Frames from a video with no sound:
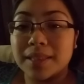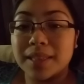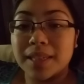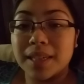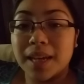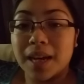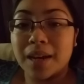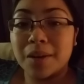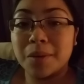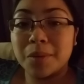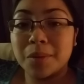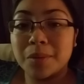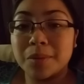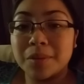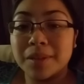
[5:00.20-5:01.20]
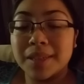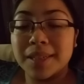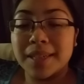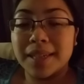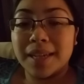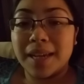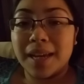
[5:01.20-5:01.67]
see how
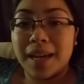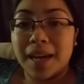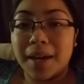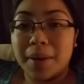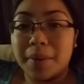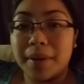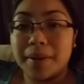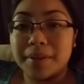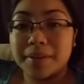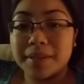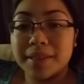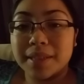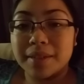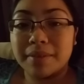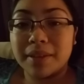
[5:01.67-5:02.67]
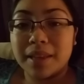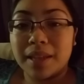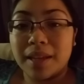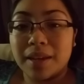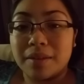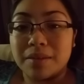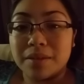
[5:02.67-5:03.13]
else
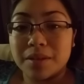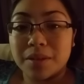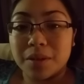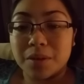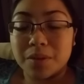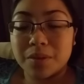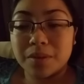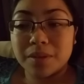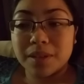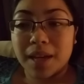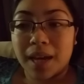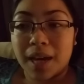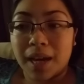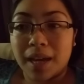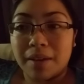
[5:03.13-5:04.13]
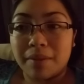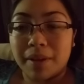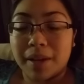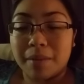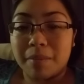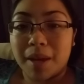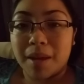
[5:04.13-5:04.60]
everything else goes. I
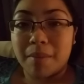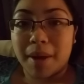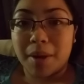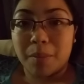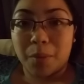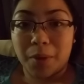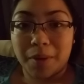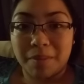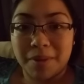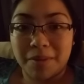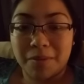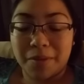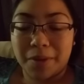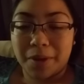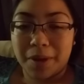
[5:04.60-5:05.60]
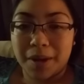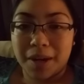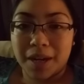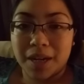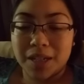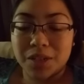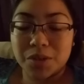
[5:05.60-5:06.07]
already made my appointment
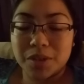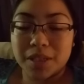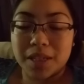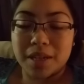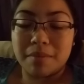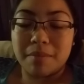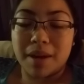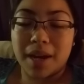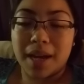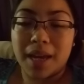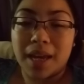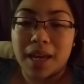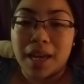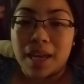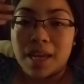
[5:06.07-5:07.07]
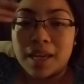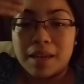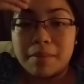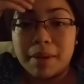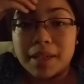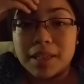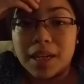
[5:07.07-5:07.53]
for to see my
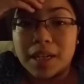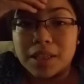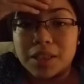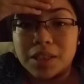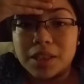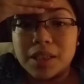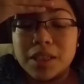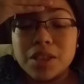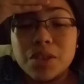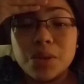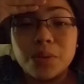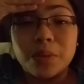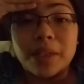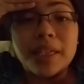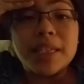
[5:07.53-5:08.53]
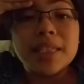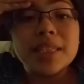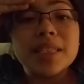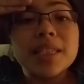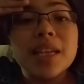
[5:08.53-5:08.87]
doctor in 2 weeks,